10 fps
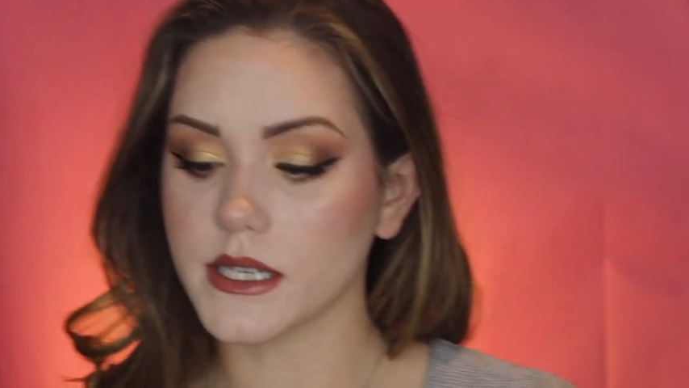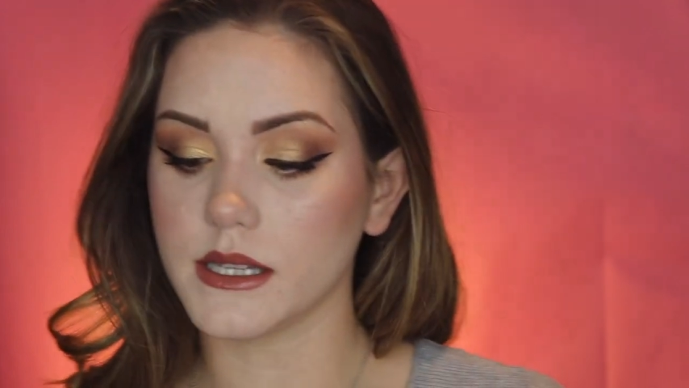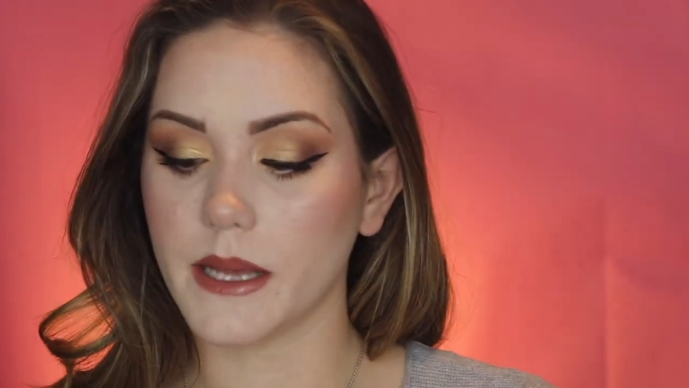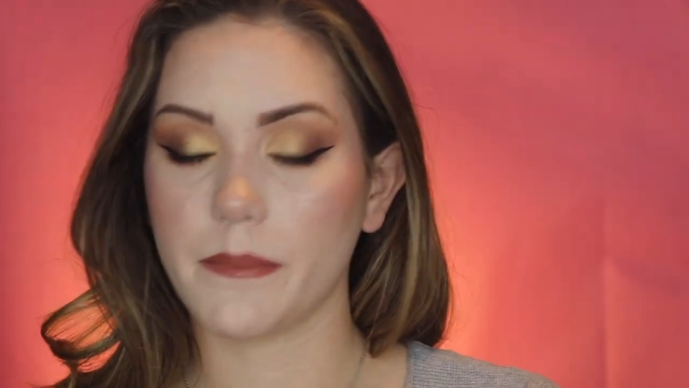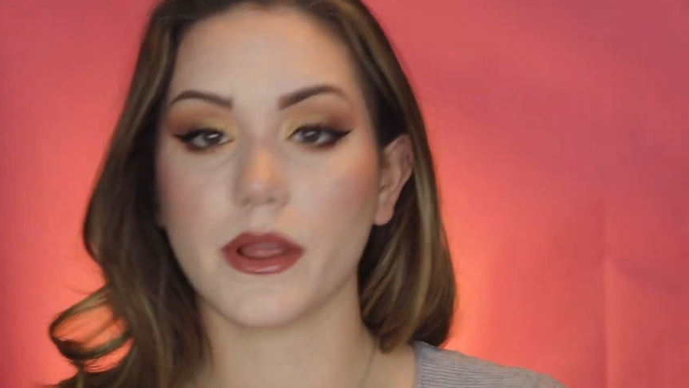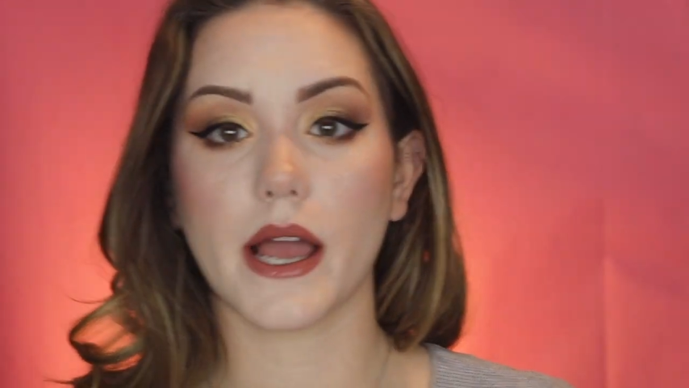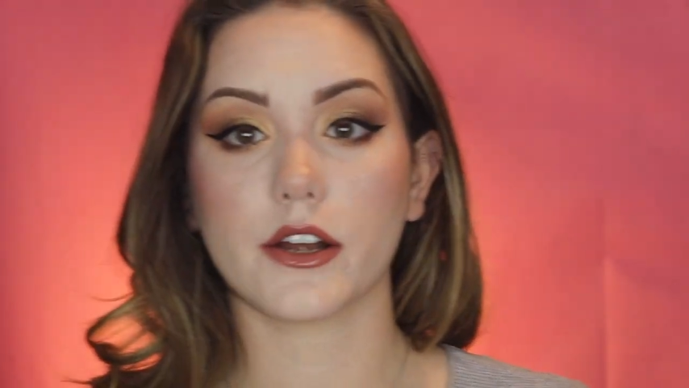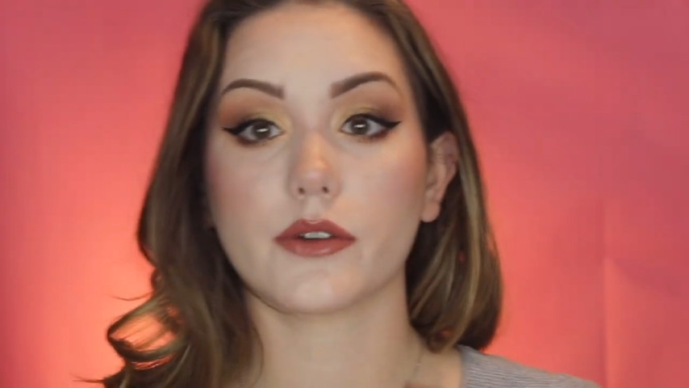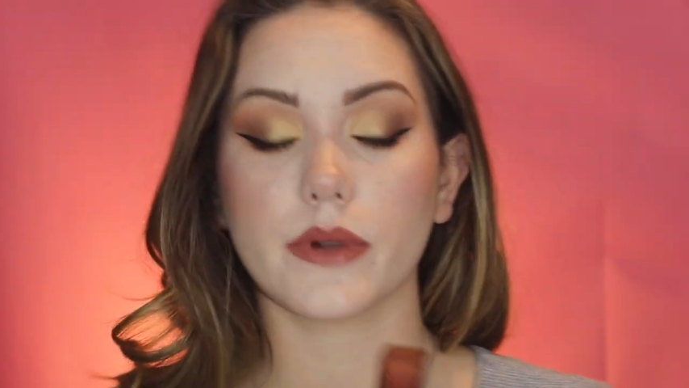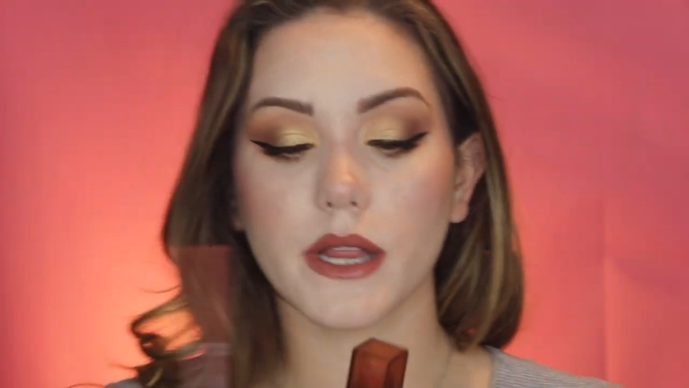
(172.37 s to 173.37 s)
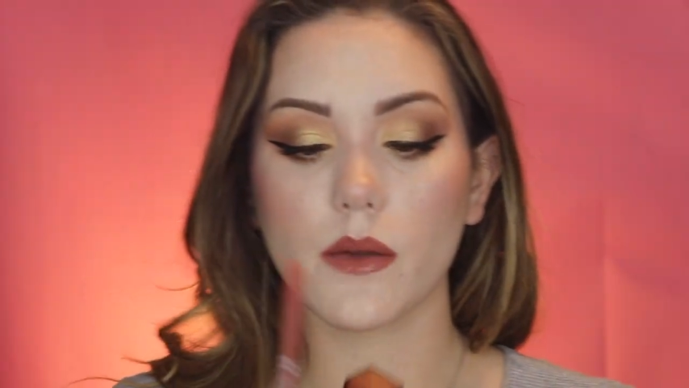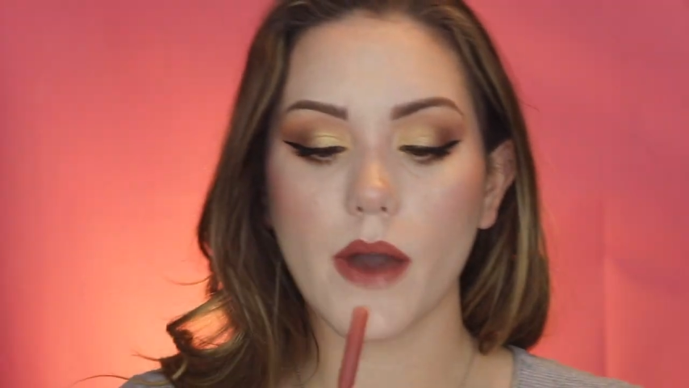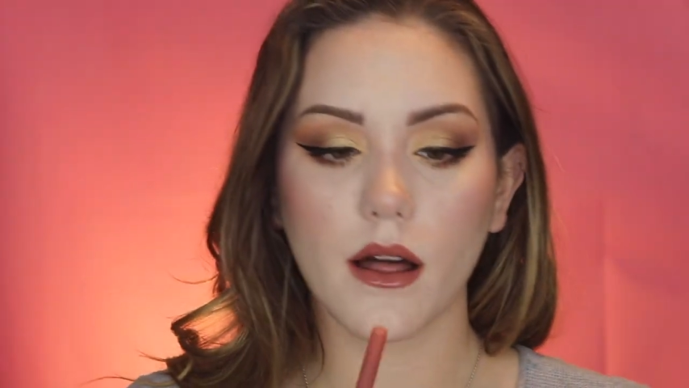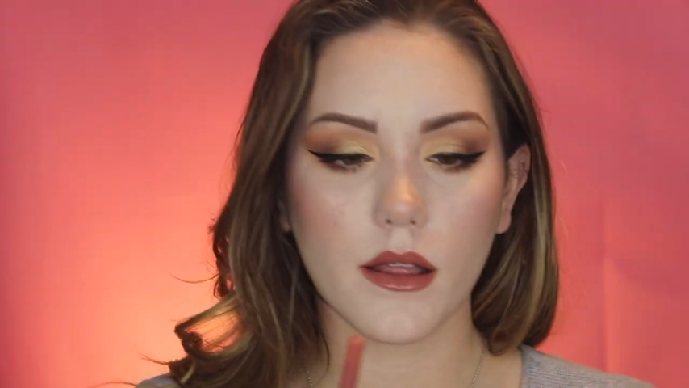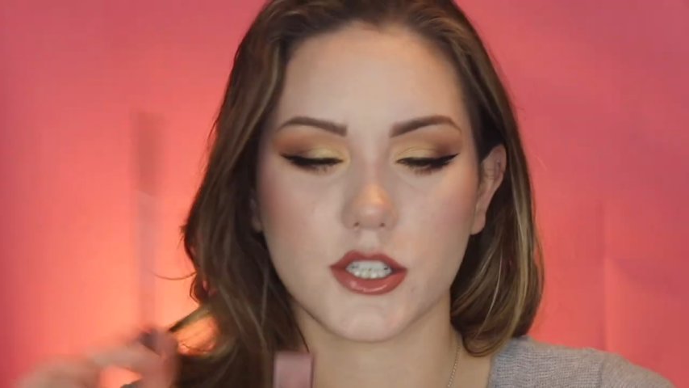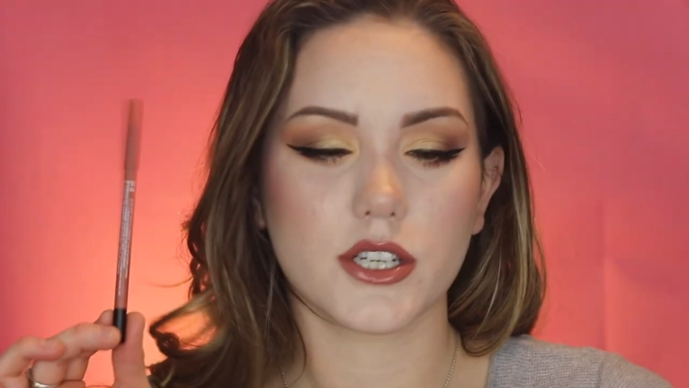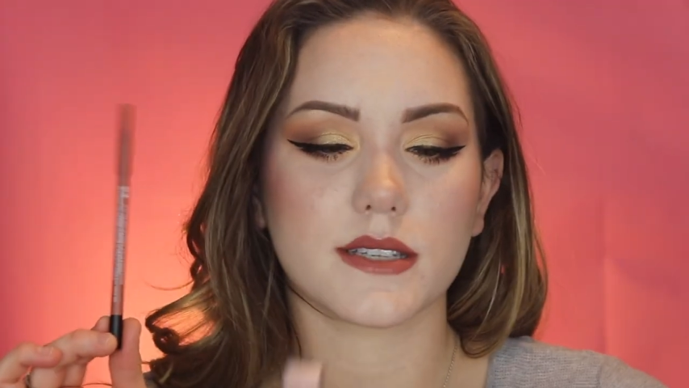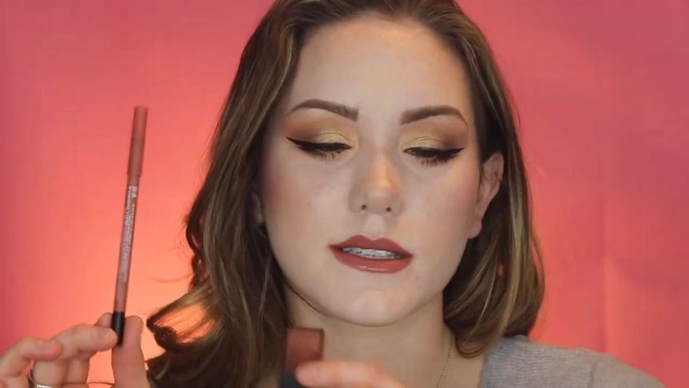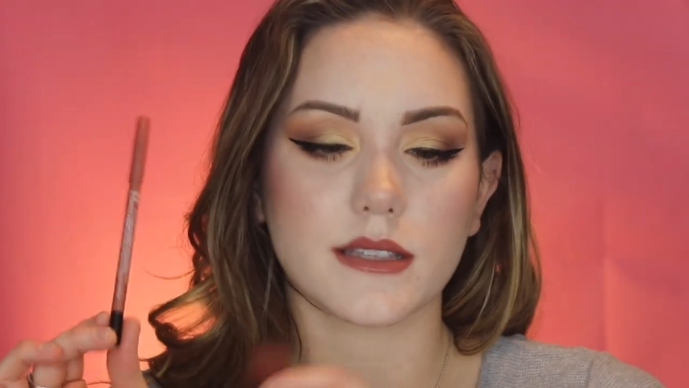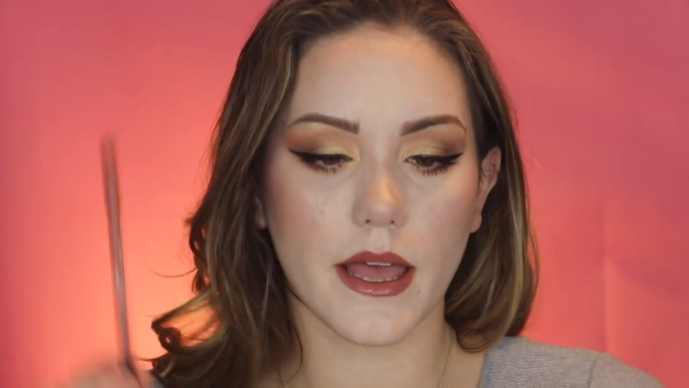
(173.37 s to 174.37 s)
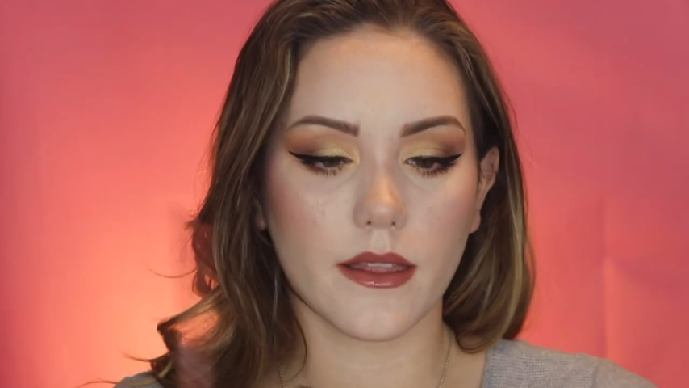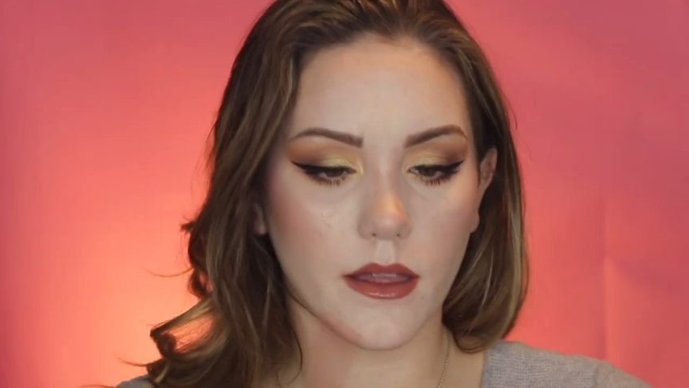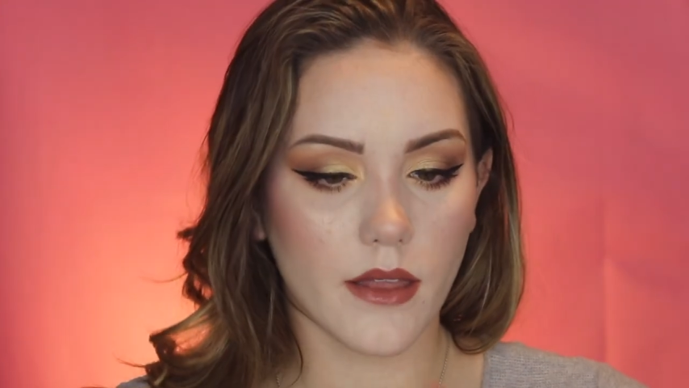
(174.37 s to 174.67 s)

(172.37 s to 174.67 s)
the lip liner really well. It's just slightly